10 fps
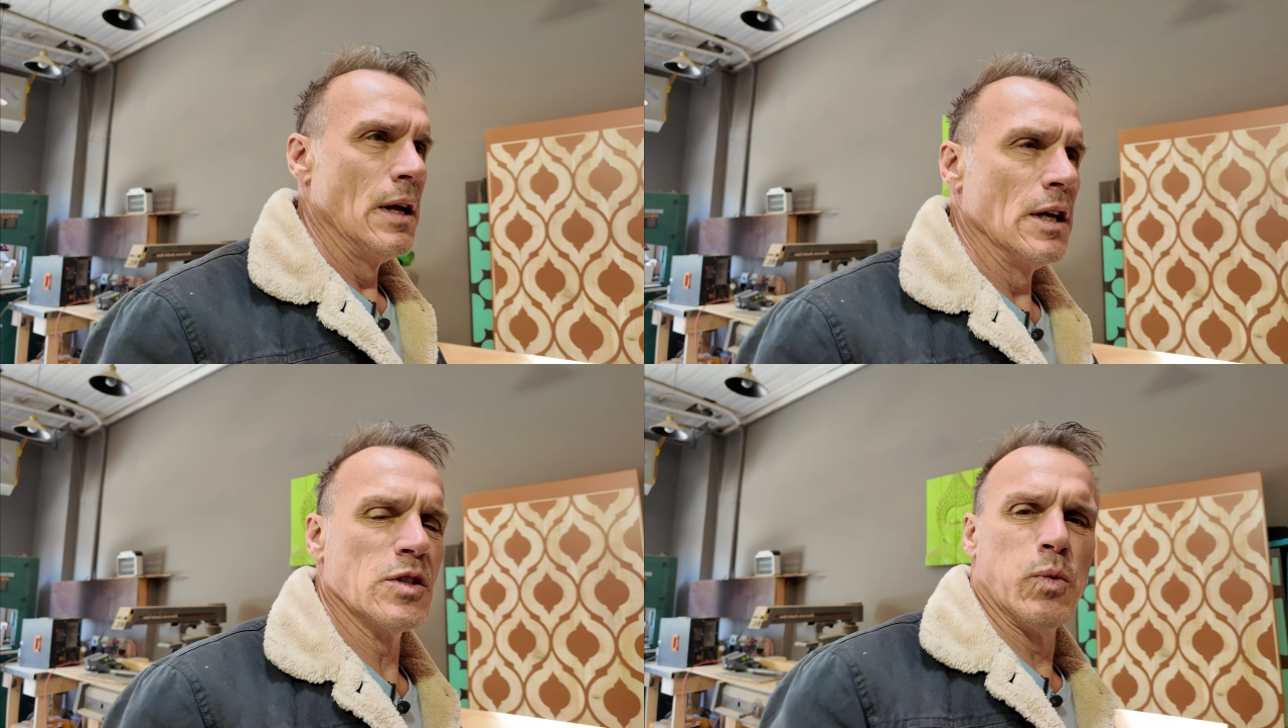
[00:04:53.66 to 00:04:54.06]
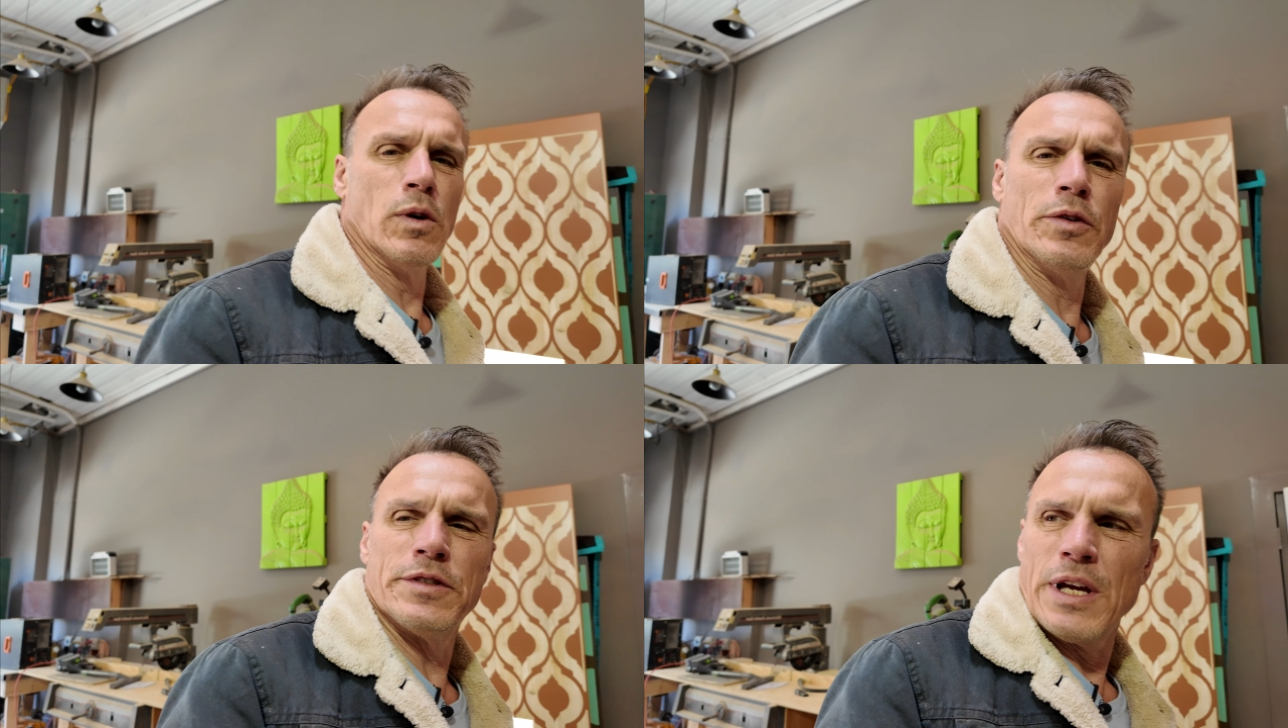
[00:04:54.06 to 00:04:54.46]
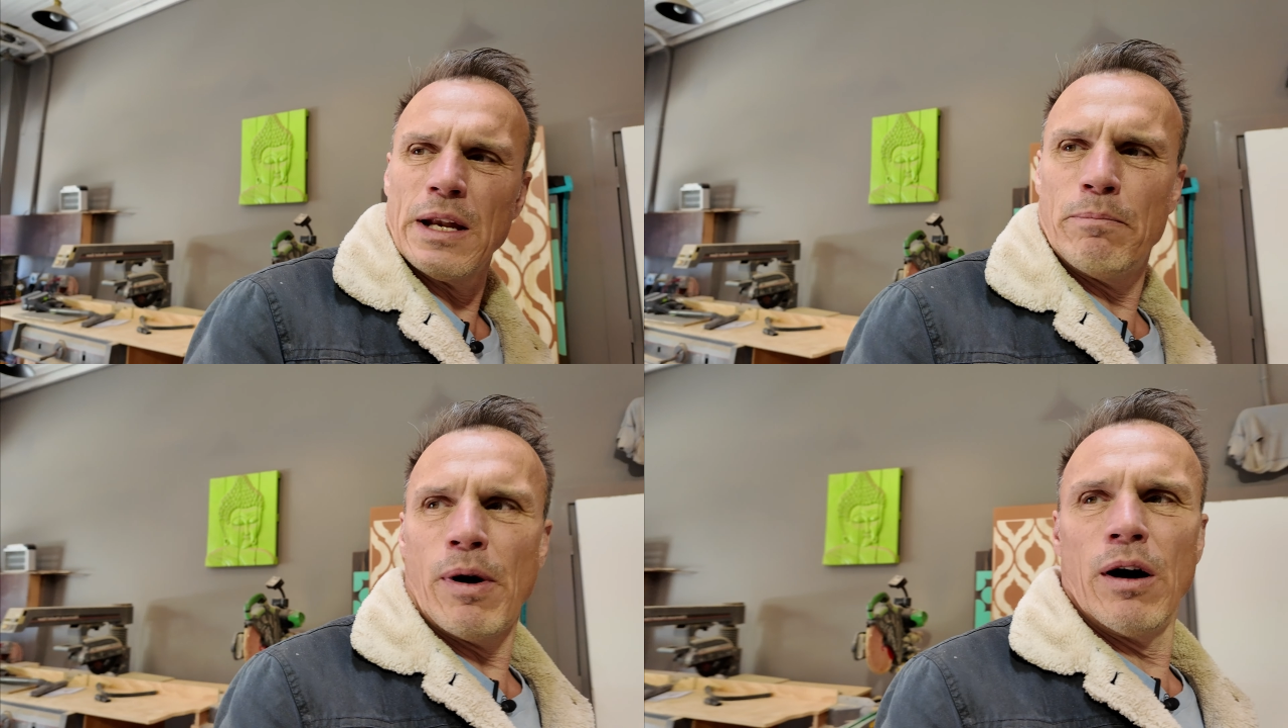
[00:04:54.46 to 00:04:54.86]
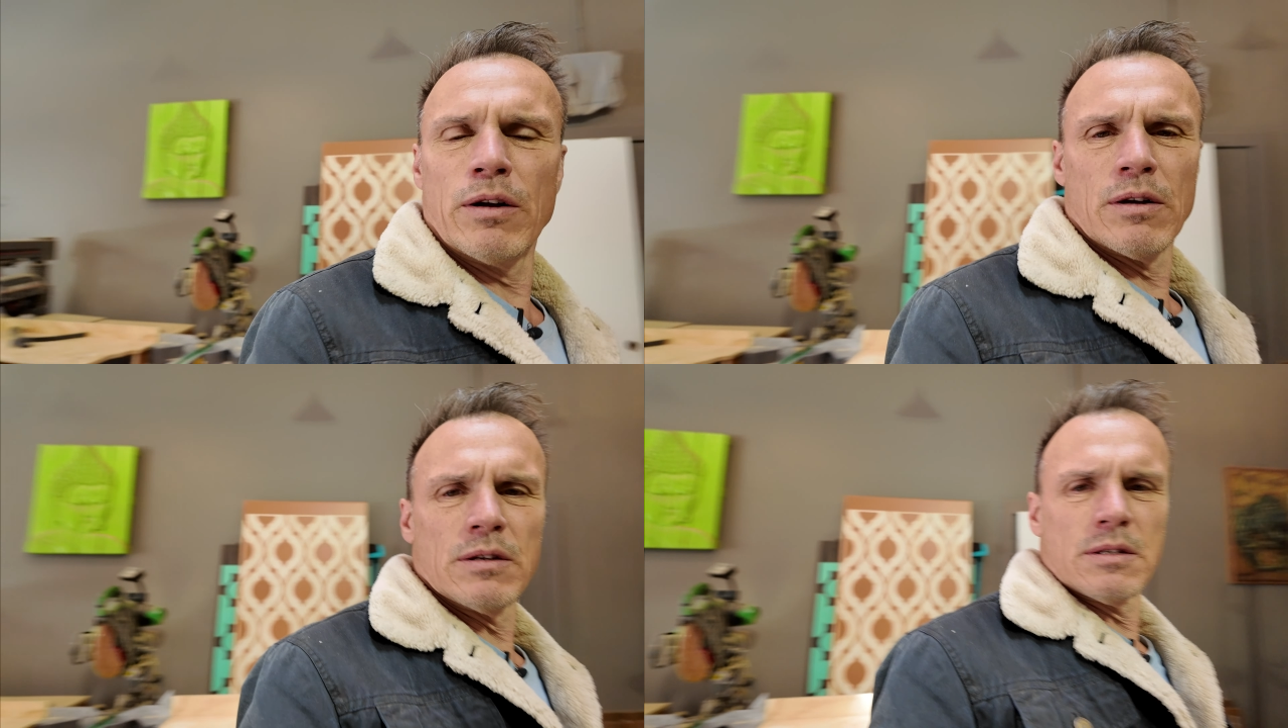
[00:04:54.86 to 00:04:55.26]
This world is kind of
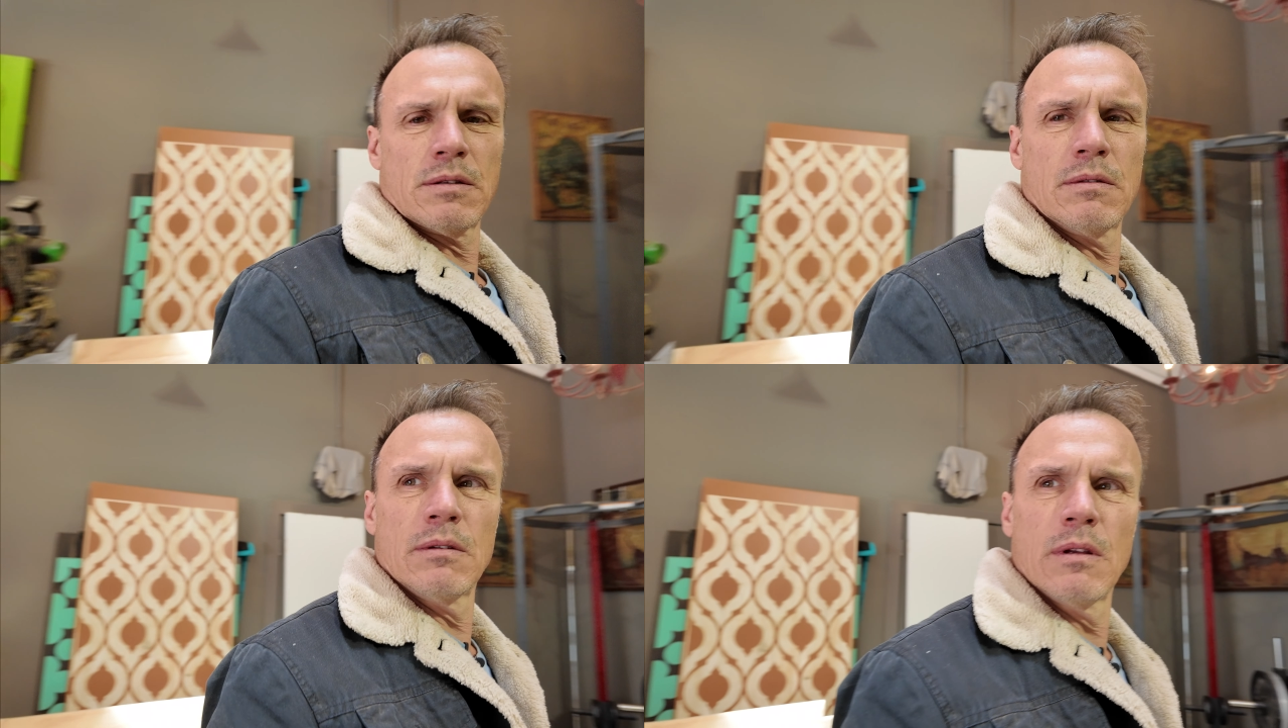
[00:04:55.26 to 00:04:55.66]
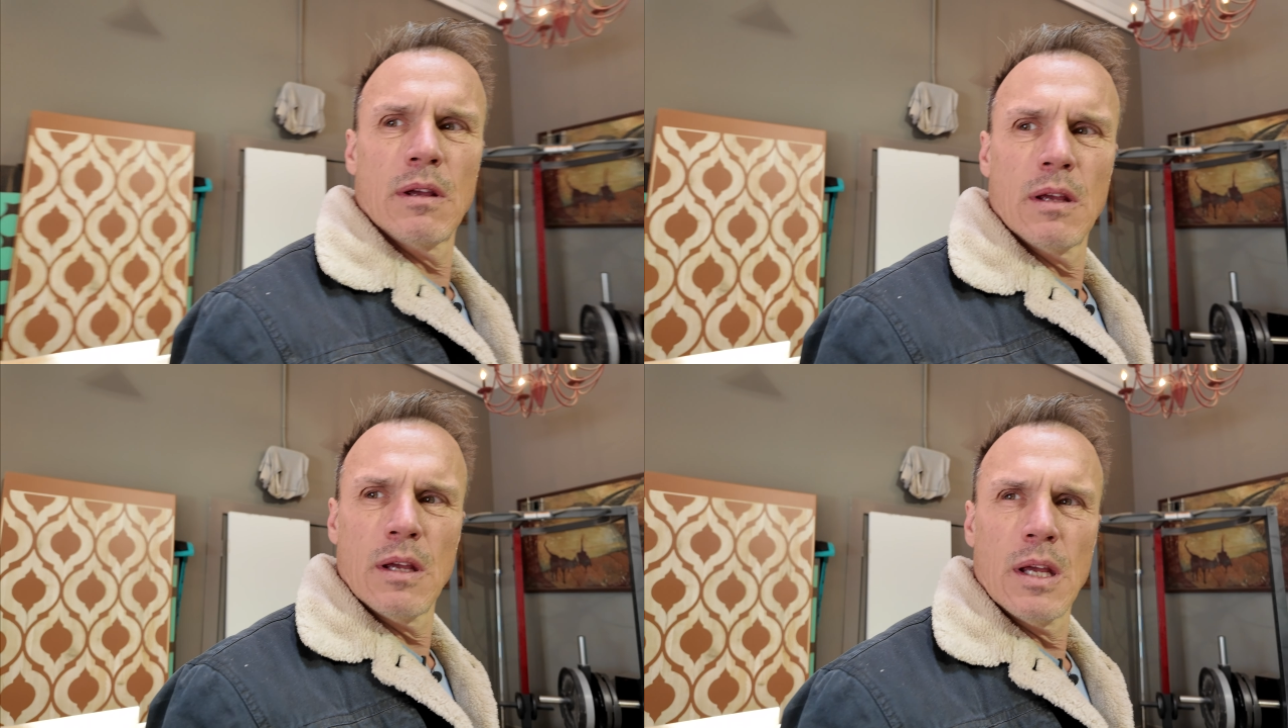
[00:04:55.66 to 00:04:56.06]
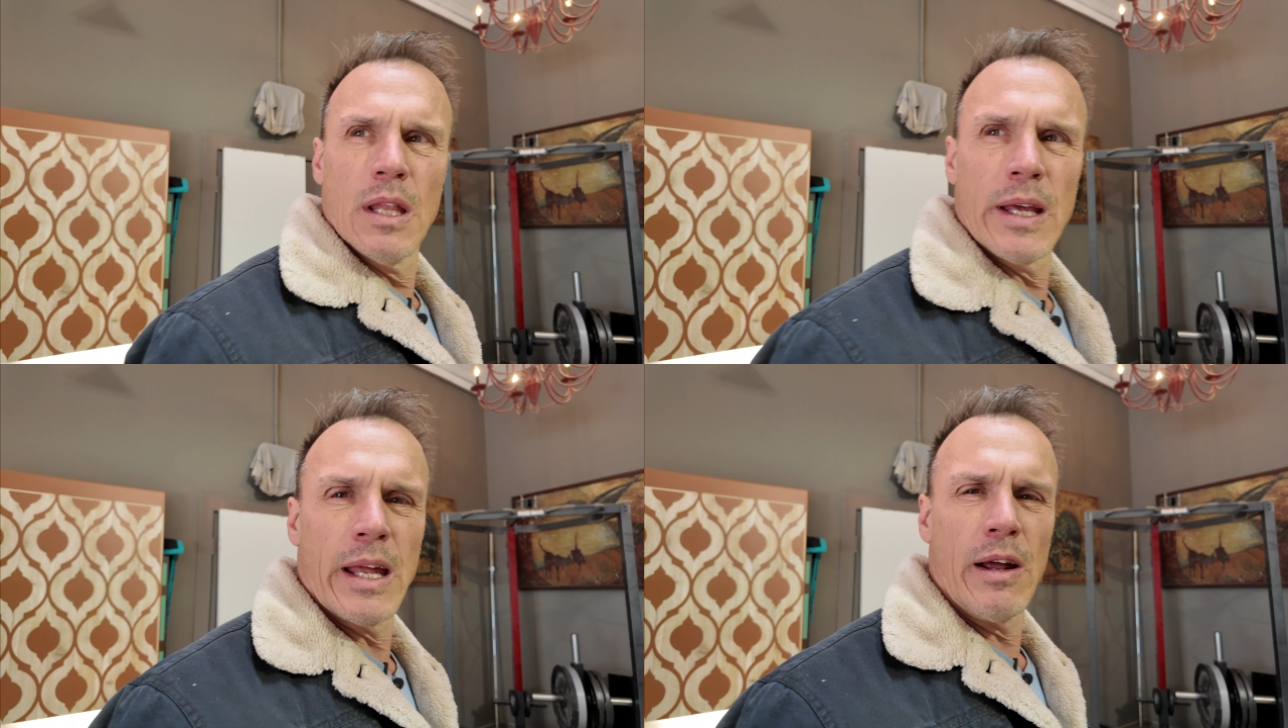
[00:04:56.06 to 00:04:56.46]
bonkers. I